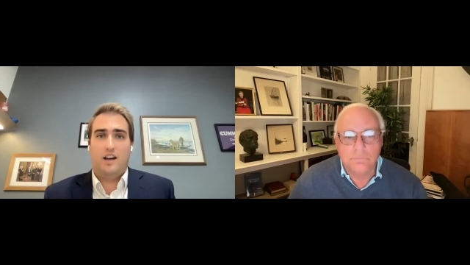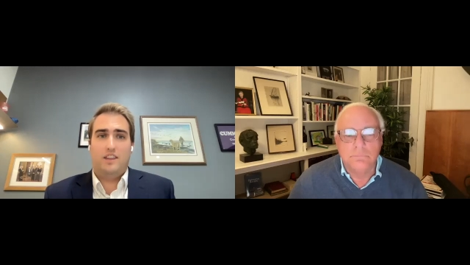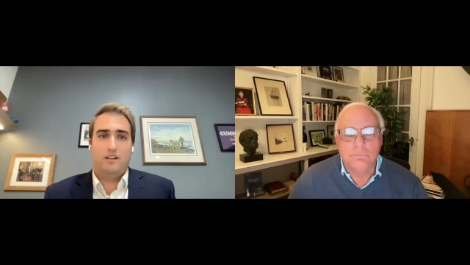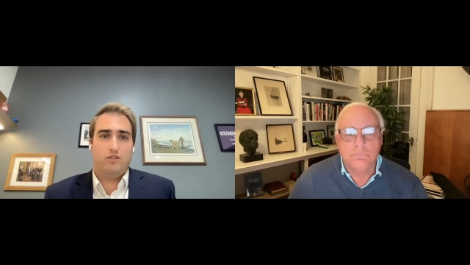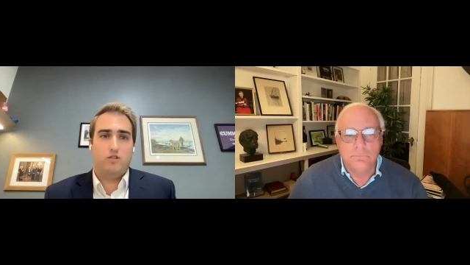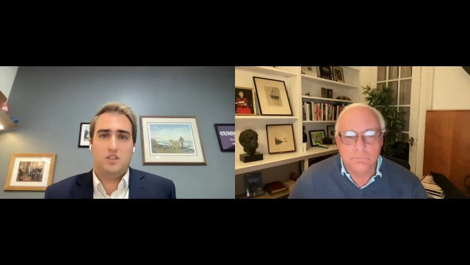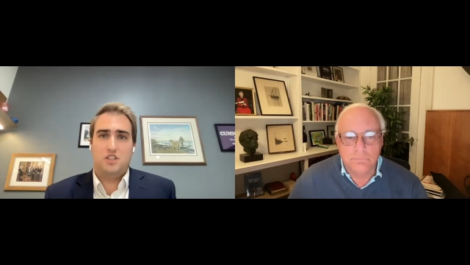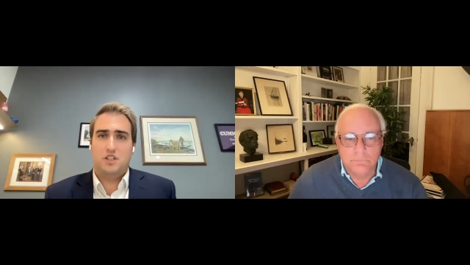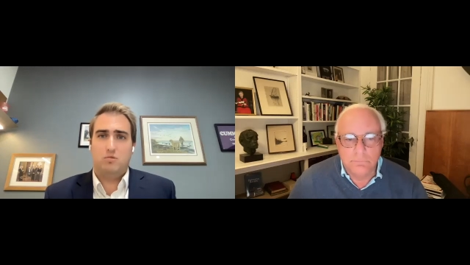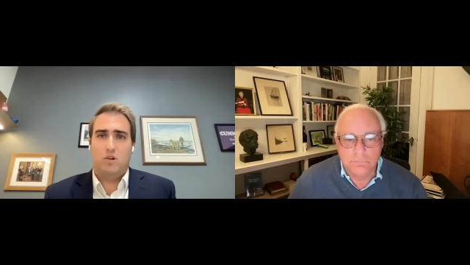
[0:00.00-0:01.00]
Speaker 1: and then, of course,
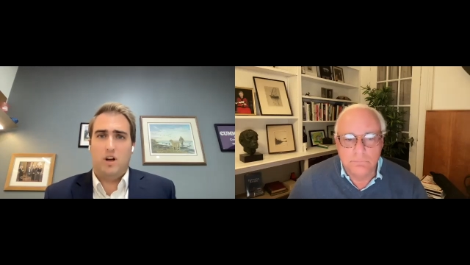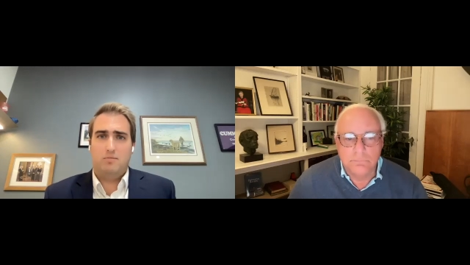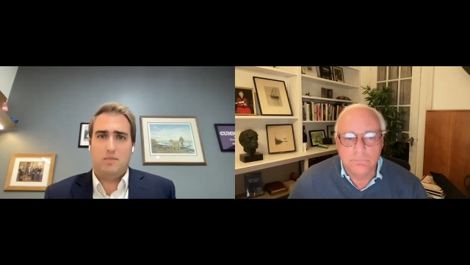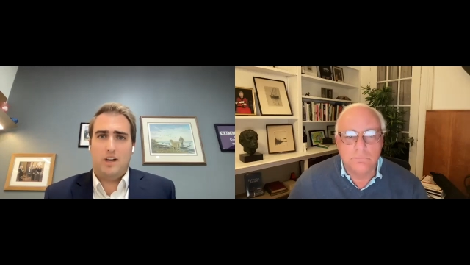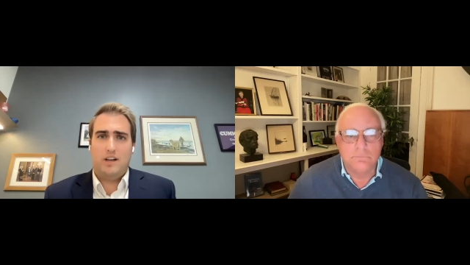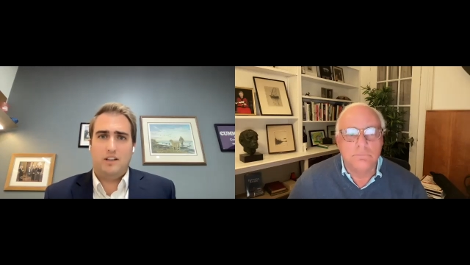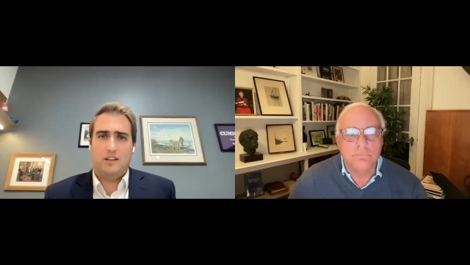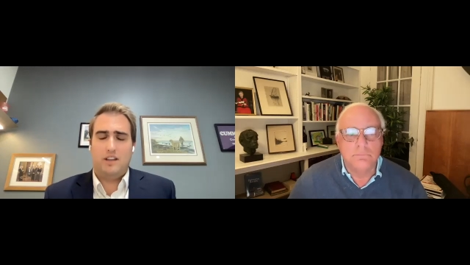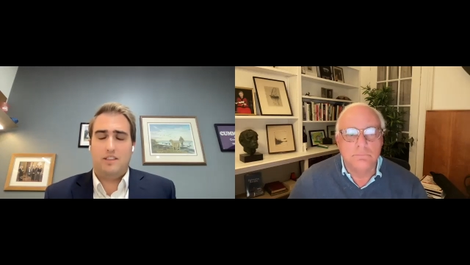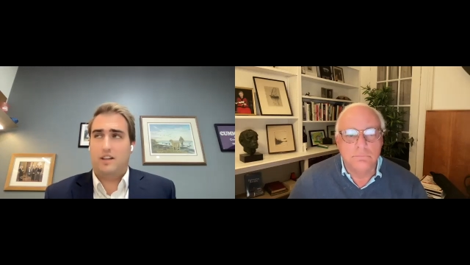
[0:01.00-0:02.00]
she won by,
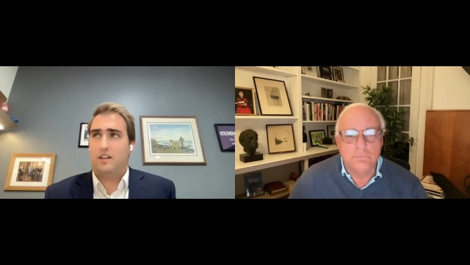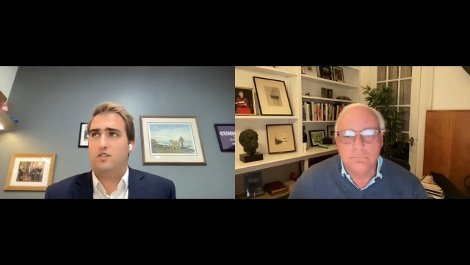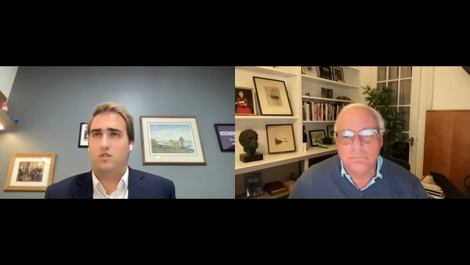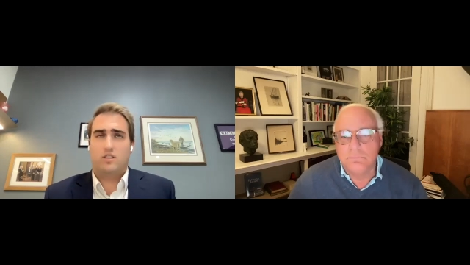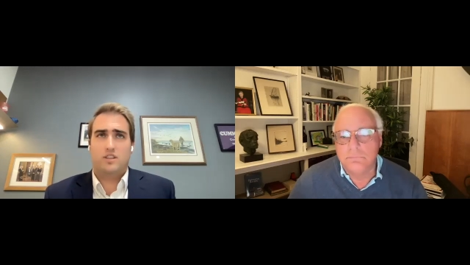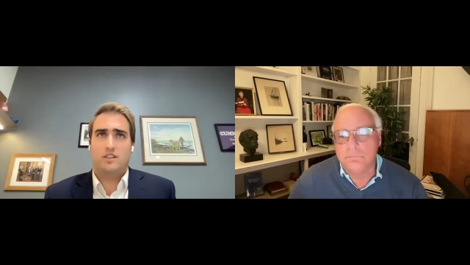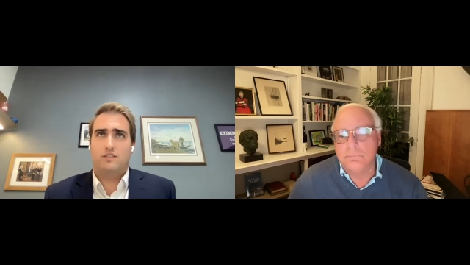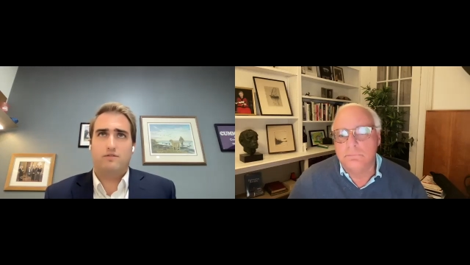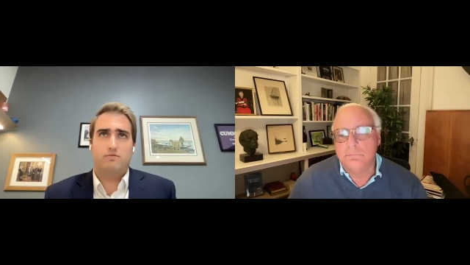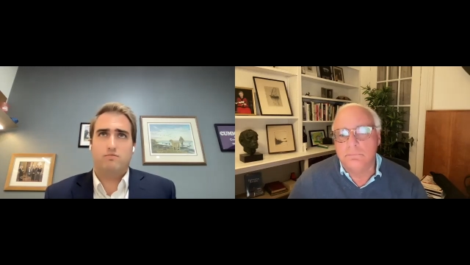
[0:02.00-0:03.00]
I think, north
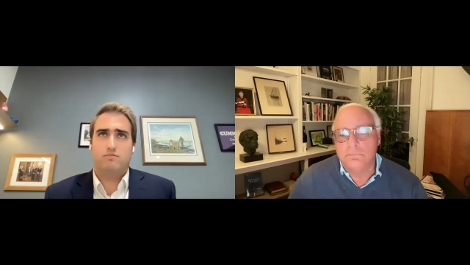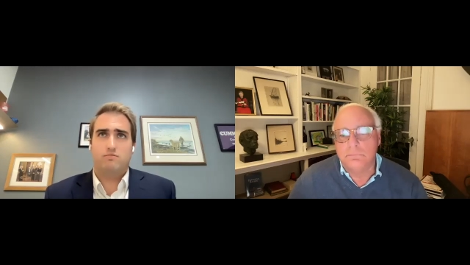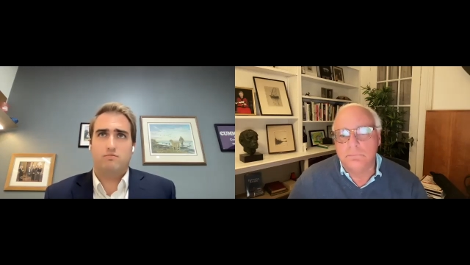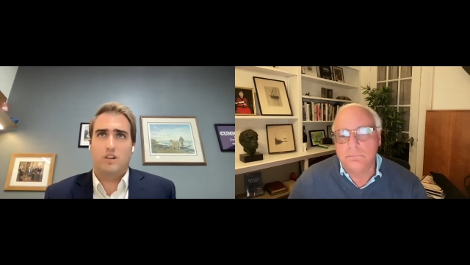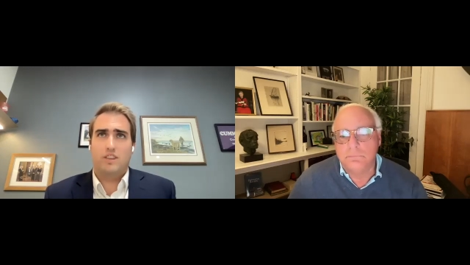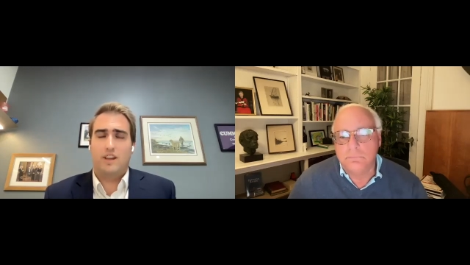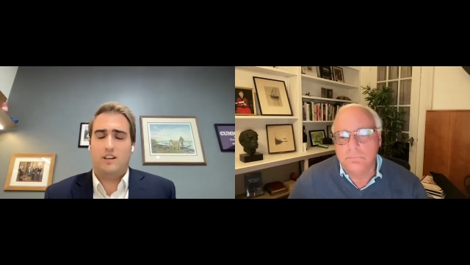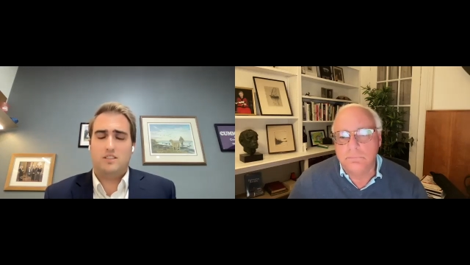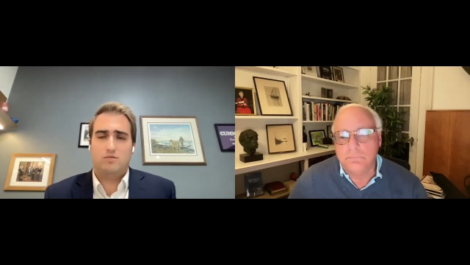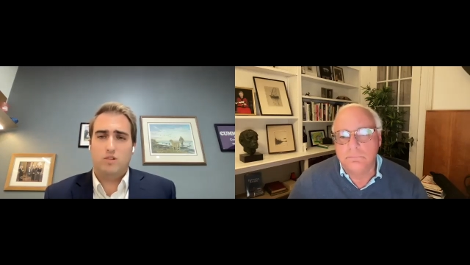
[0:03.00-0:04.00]
of
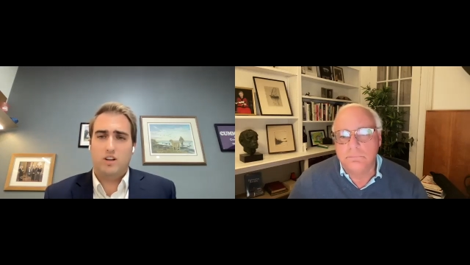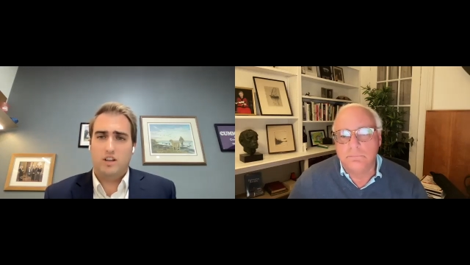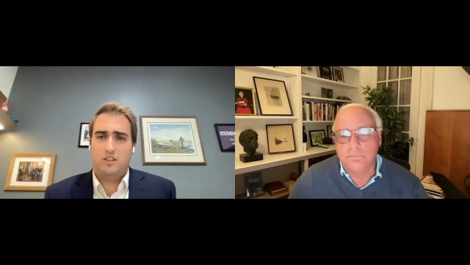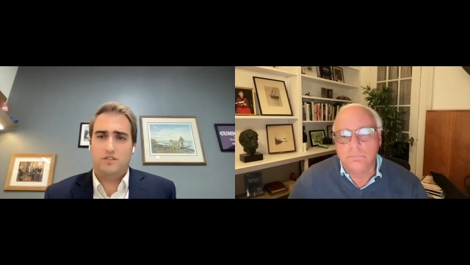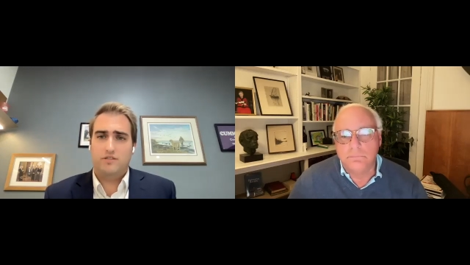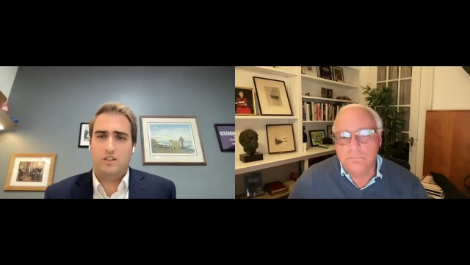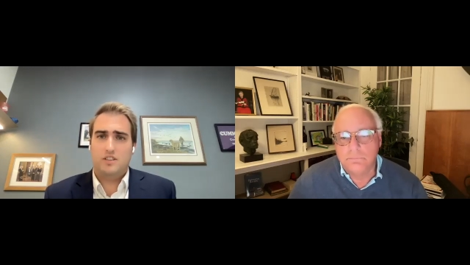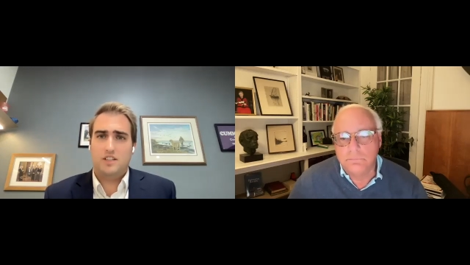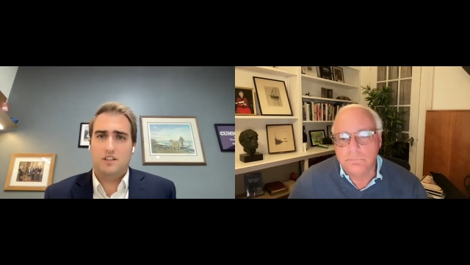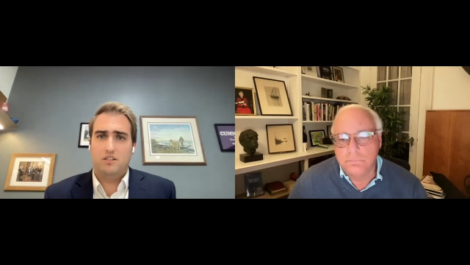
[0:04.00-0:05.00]
1,100
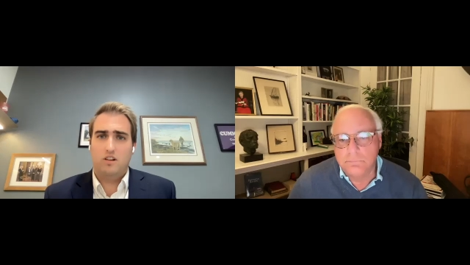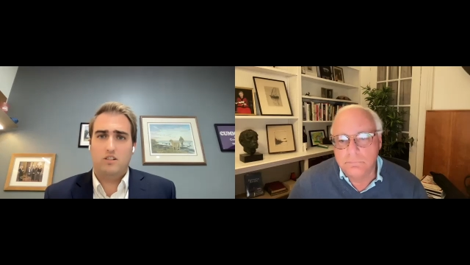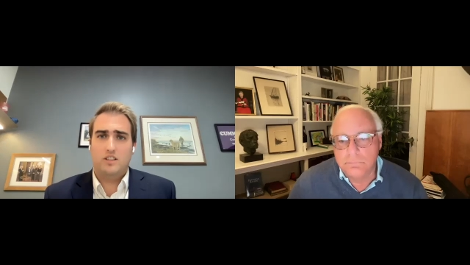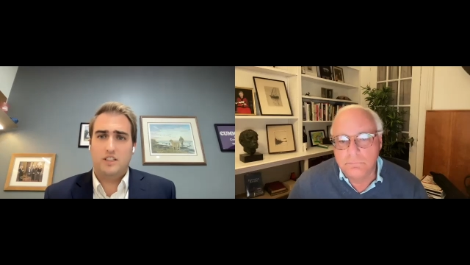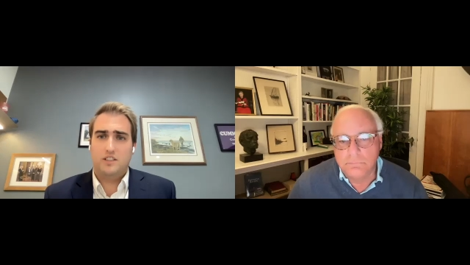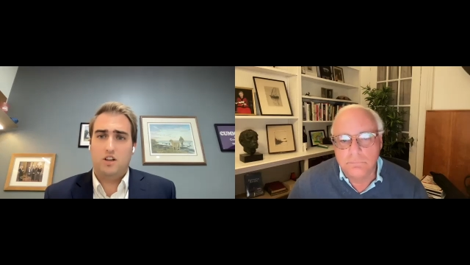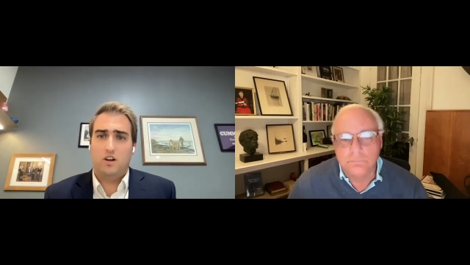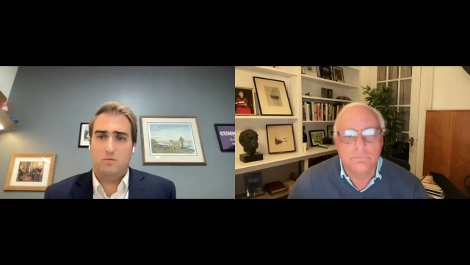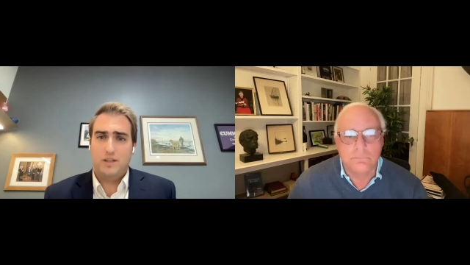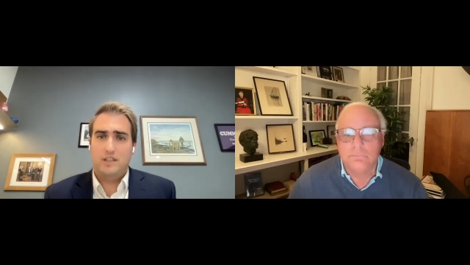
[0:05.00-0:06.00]
votes here locally in
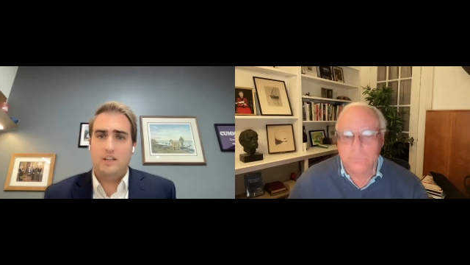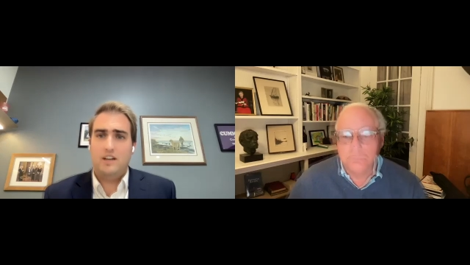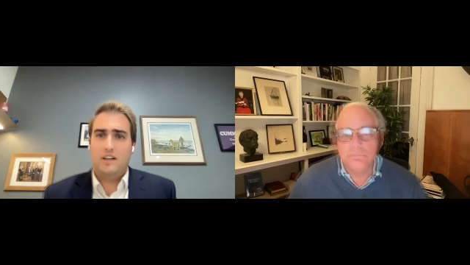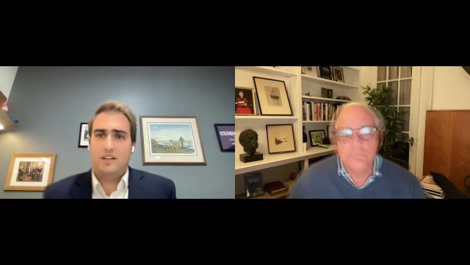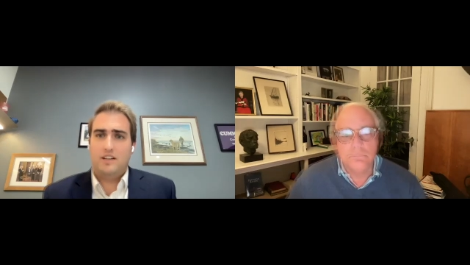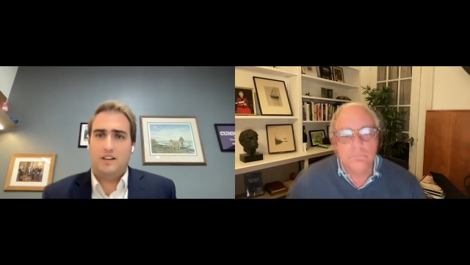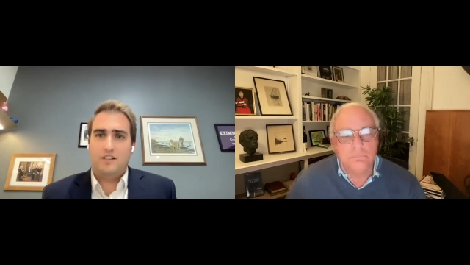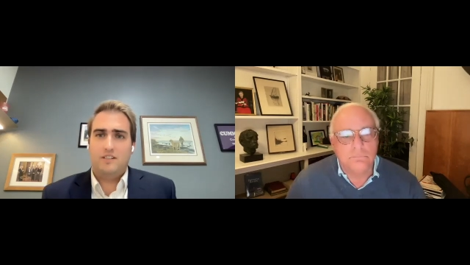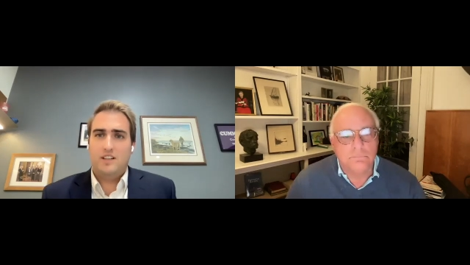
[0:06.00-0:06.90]
Talbot. And, and you know,